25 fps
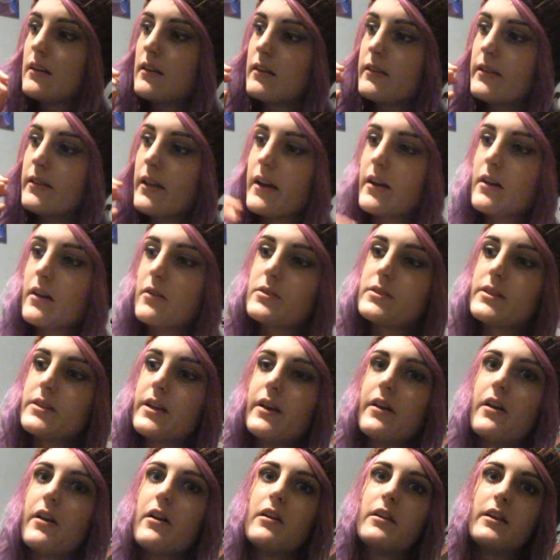like I was
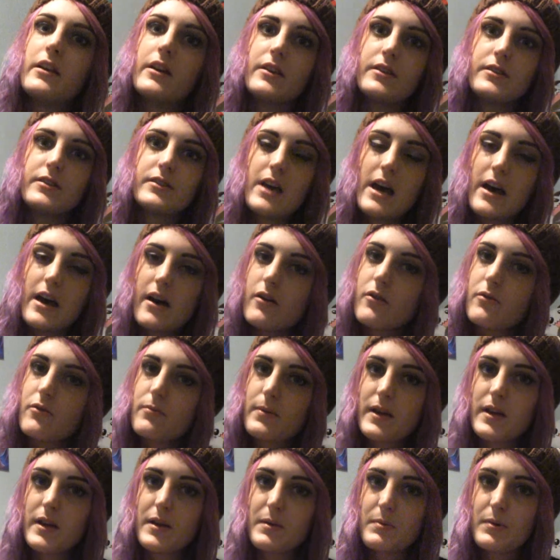saying earlier, tell
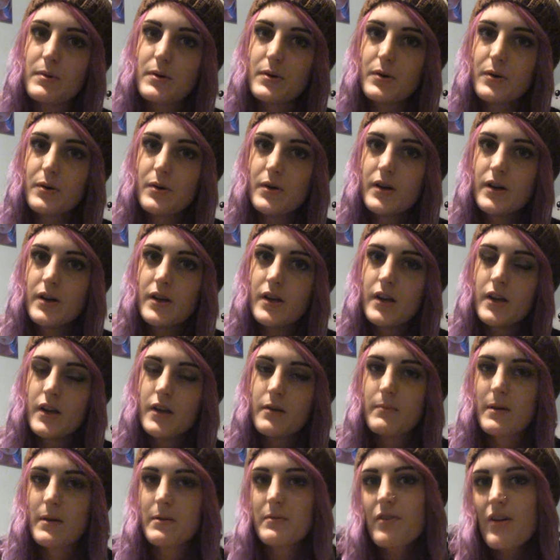people,
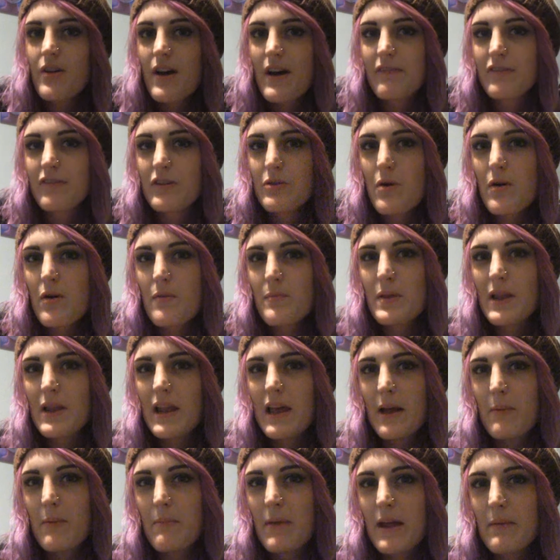maybe not everyone, but
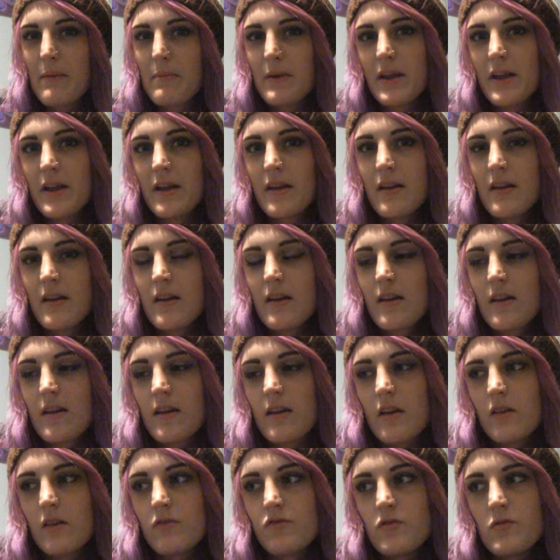maybe
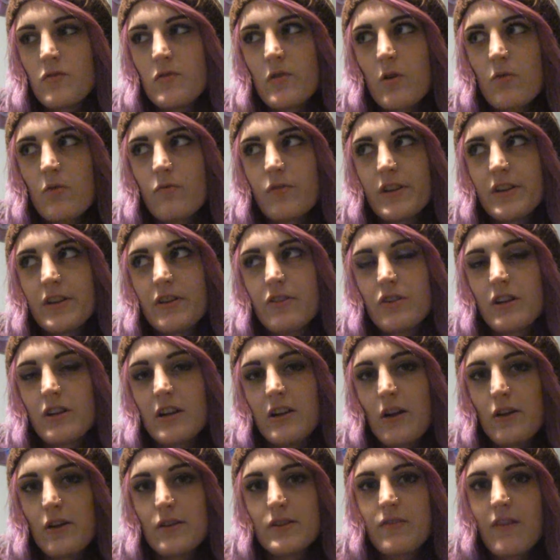if you've got a really good
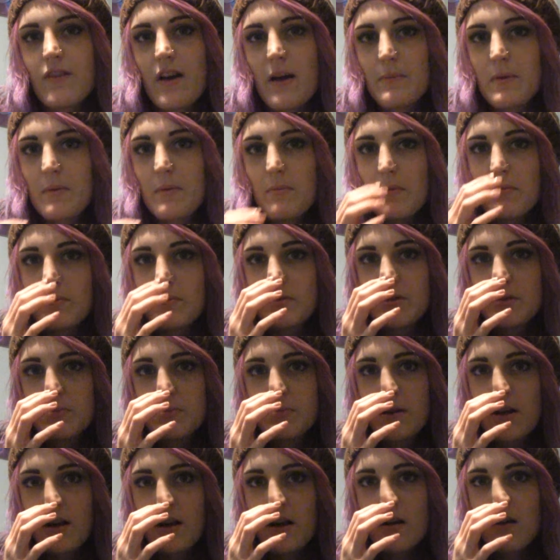close family member,
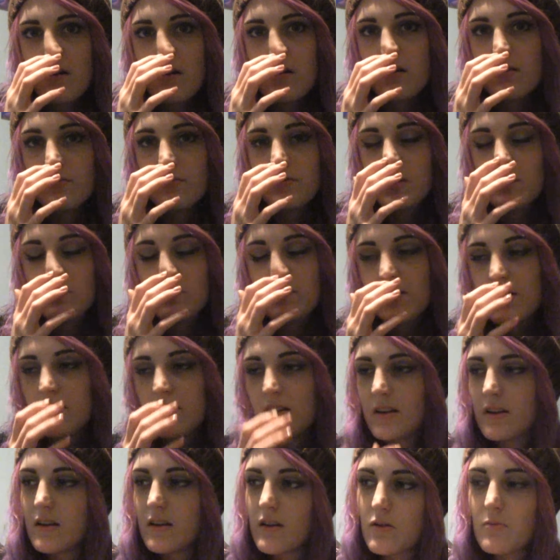just be like, oh, I'm just
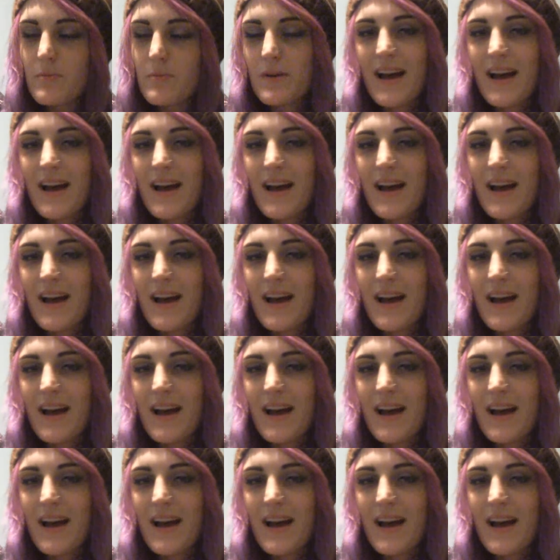feeling a little bit